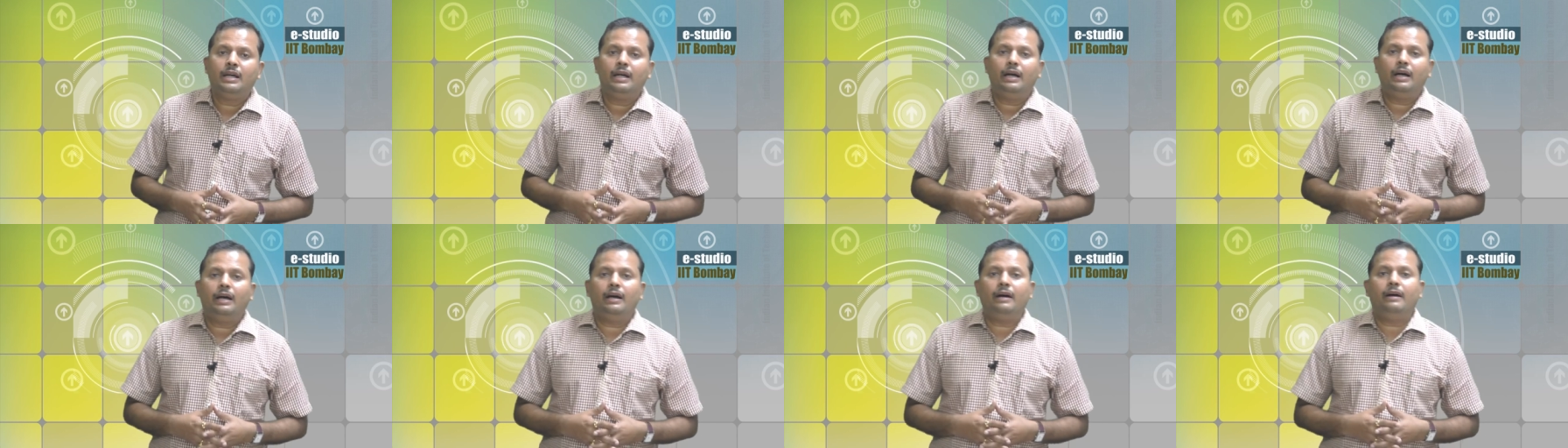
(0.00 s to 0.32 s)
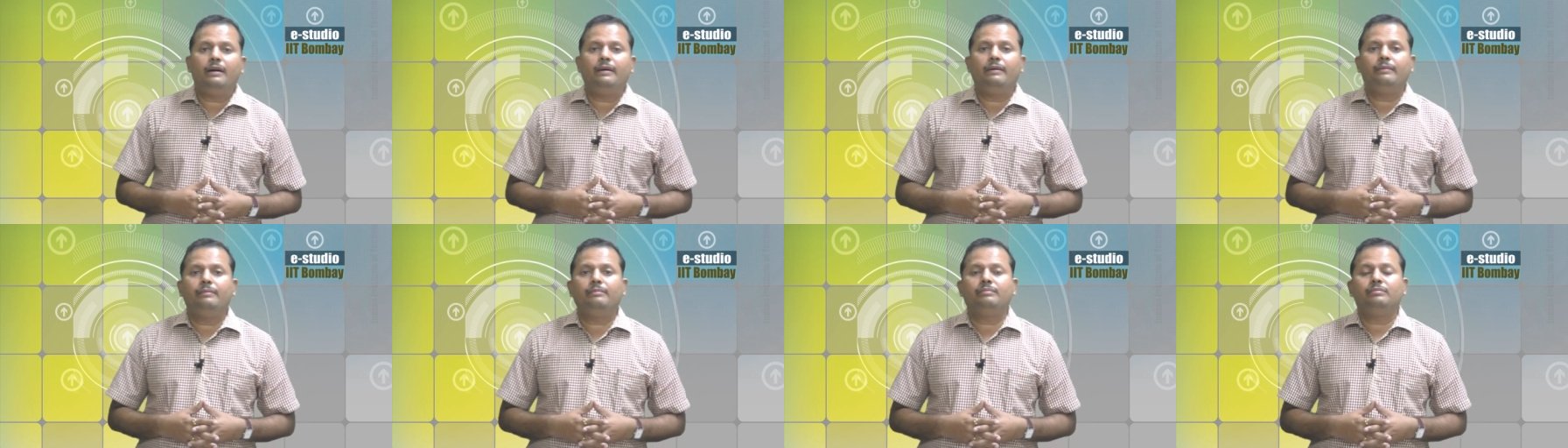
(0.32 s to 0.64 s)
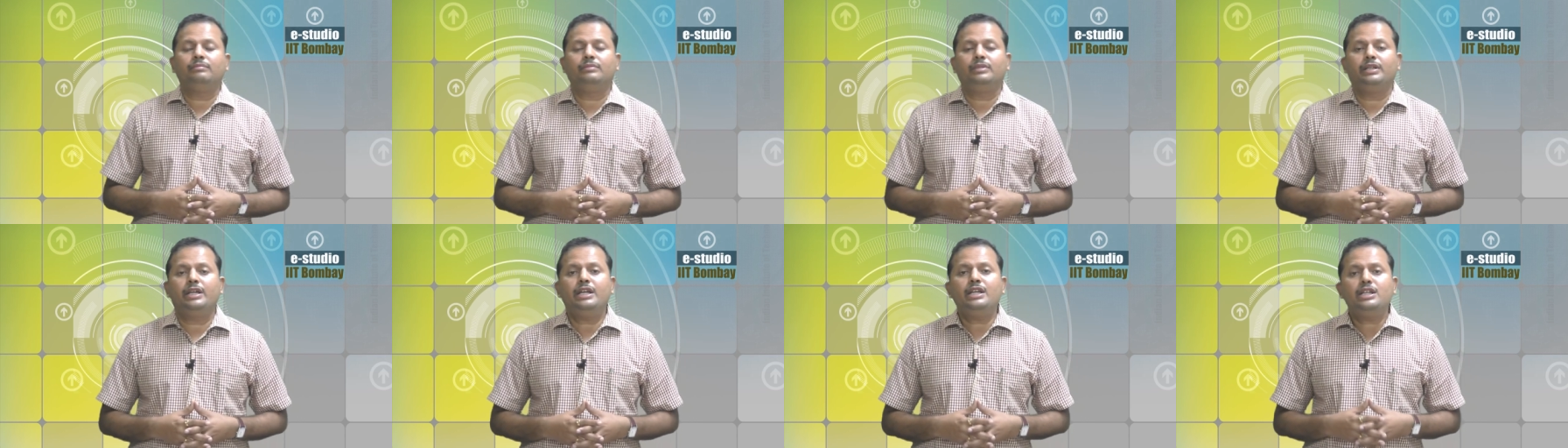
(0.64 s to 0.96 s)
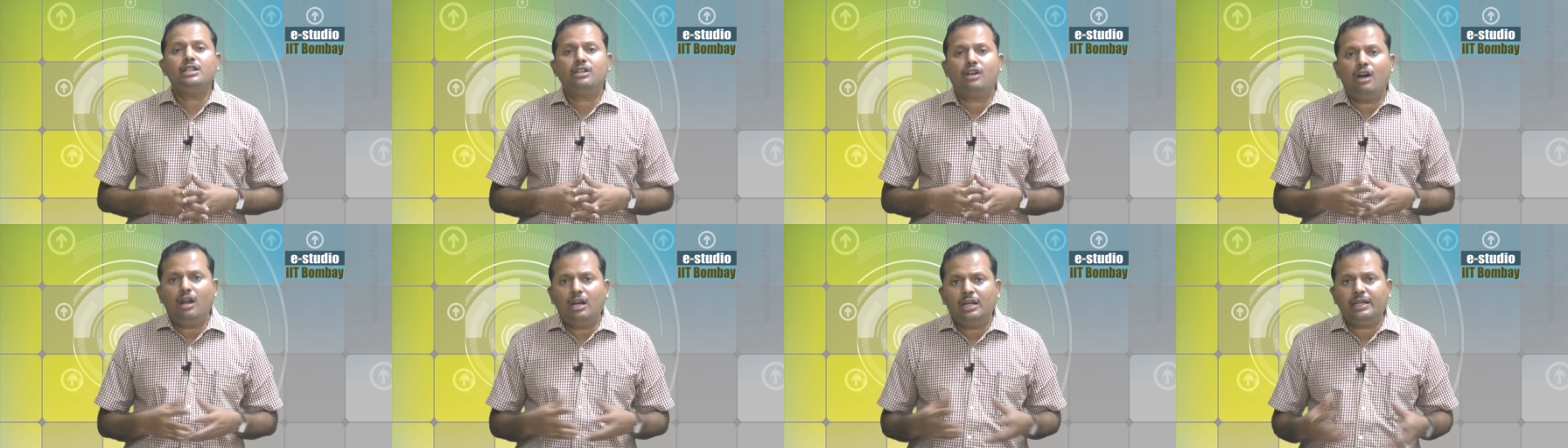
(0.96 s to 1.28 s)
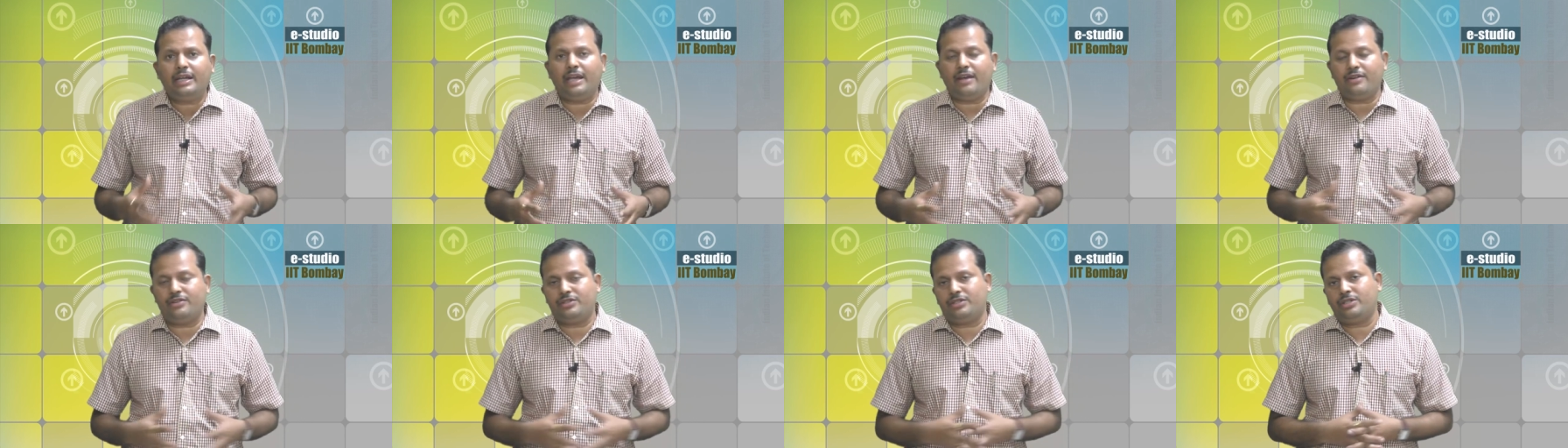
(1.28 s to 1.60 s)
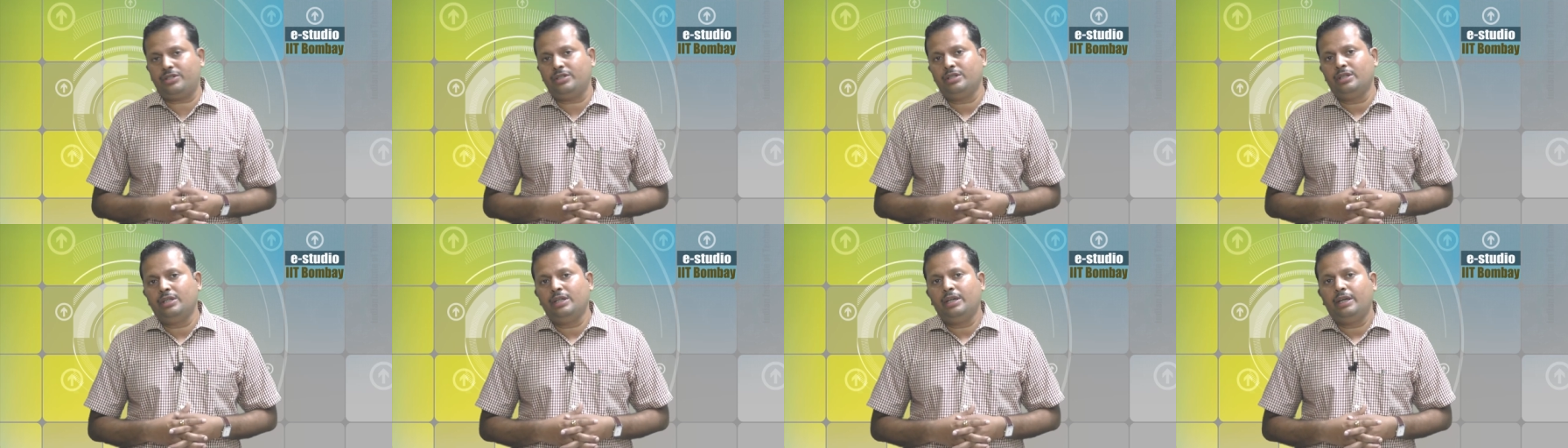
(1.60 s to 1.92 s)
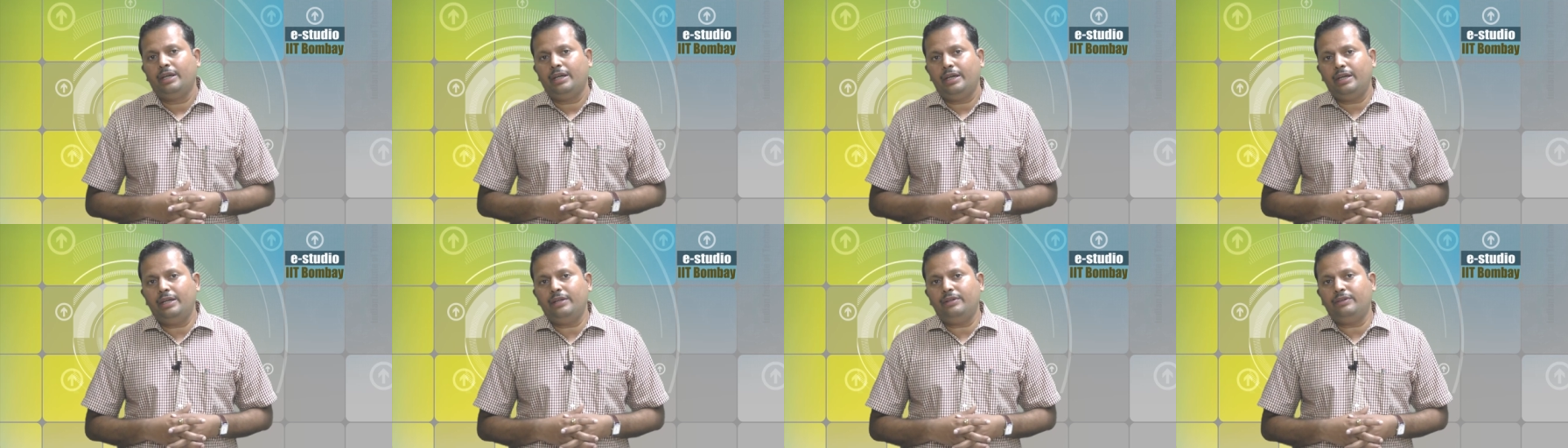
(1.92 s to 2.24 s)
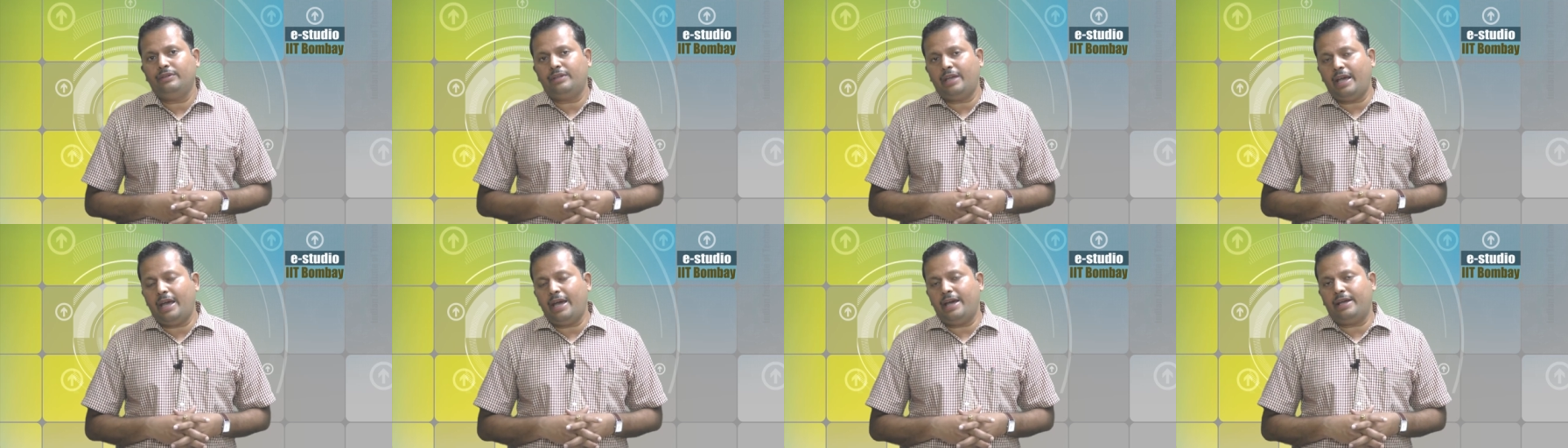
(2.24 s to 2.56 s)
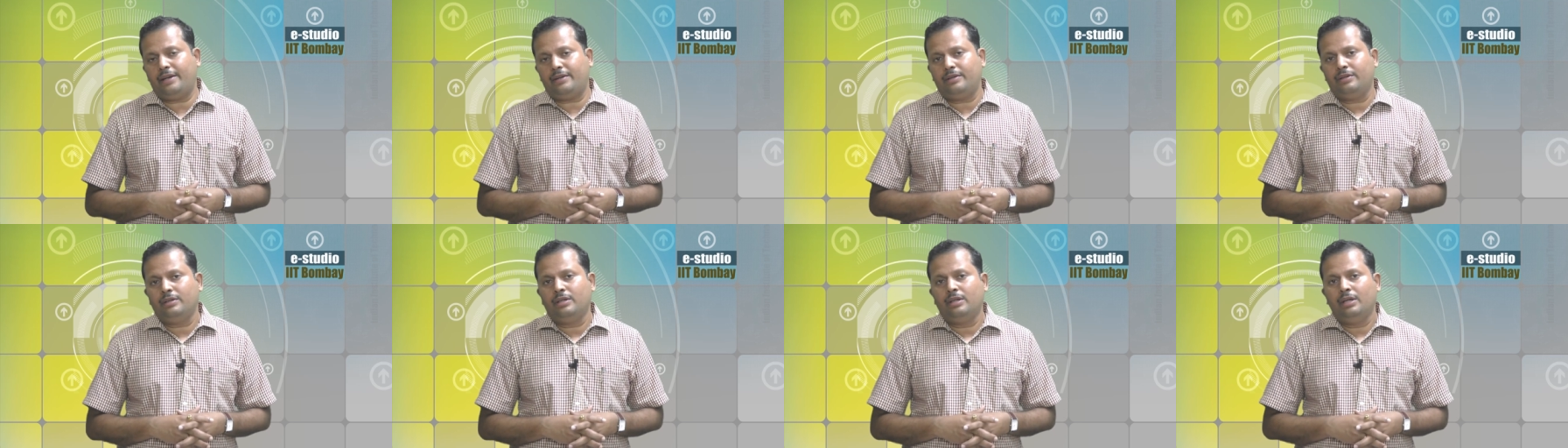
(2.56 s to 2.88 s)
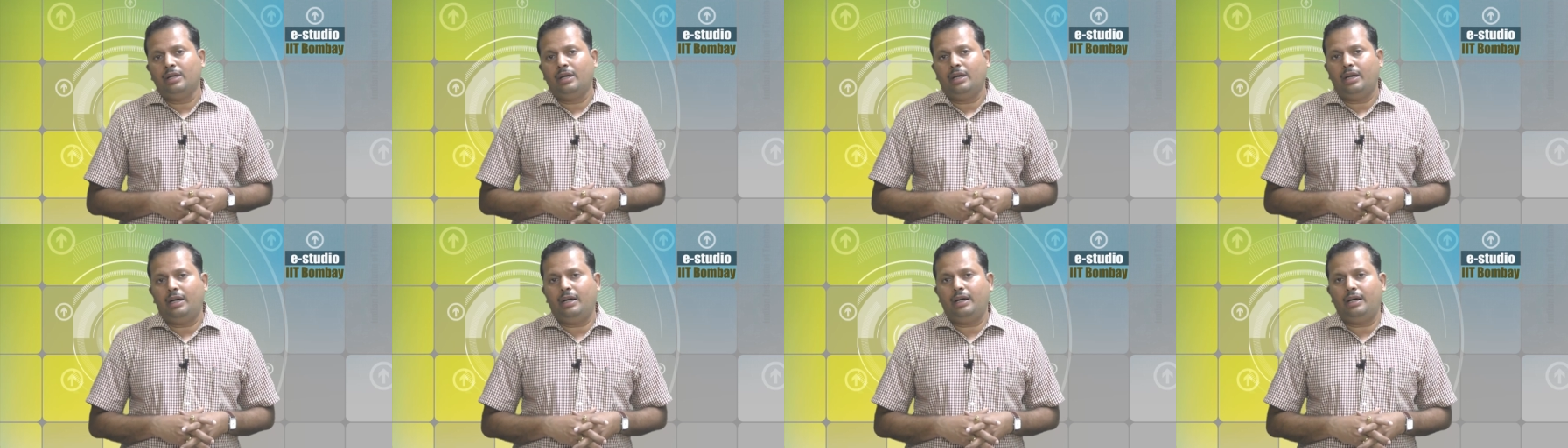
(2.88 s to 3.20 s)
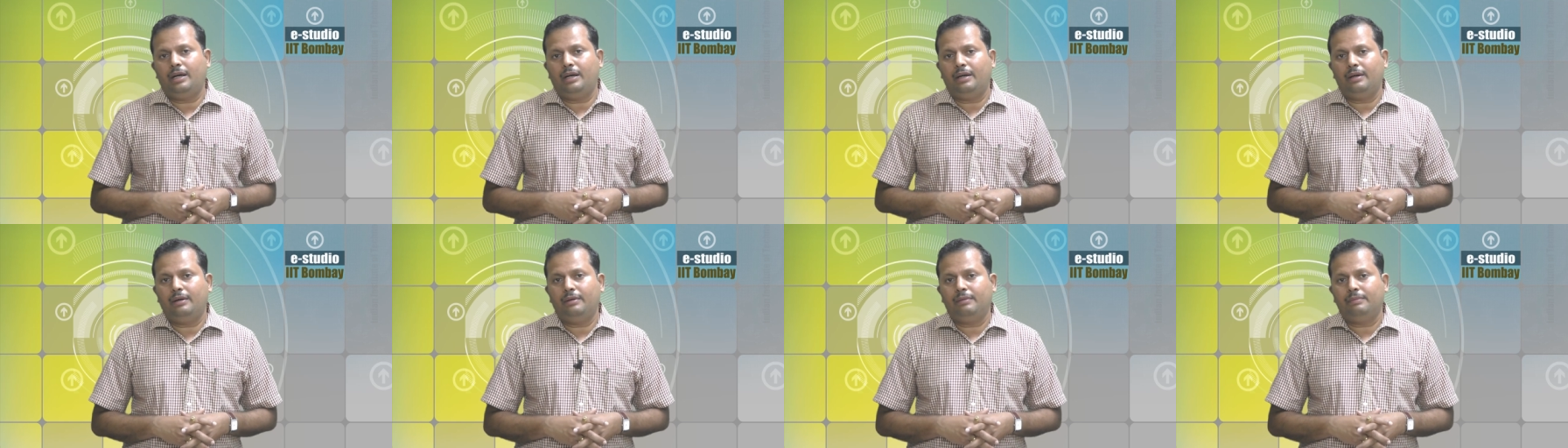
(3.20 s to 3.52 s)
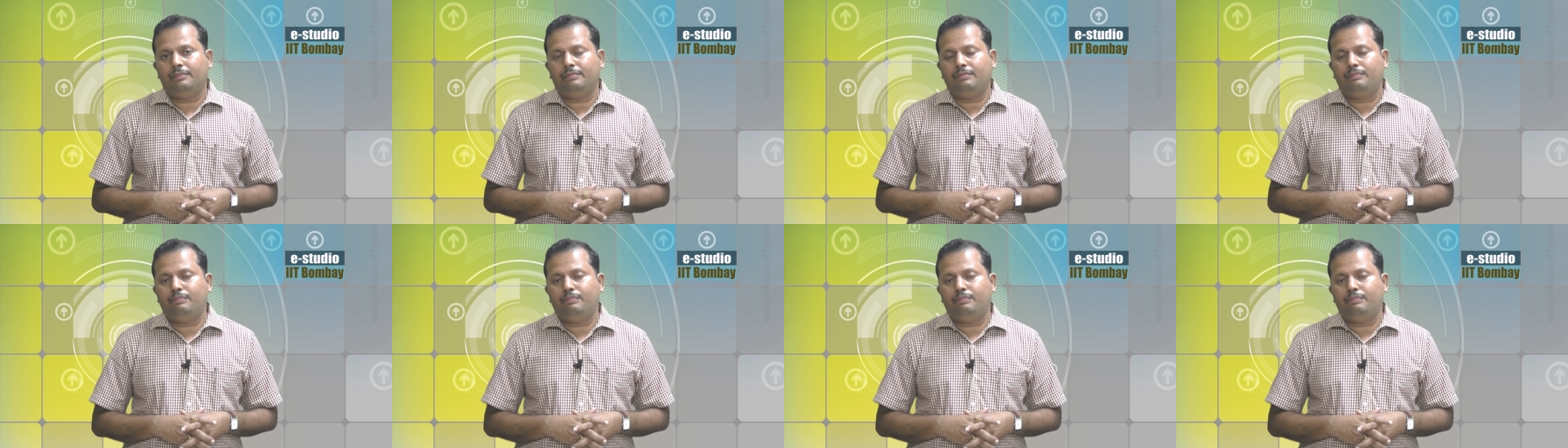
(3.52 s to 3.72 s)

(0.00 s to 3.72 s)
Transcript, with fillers: um, inculcate in their uh,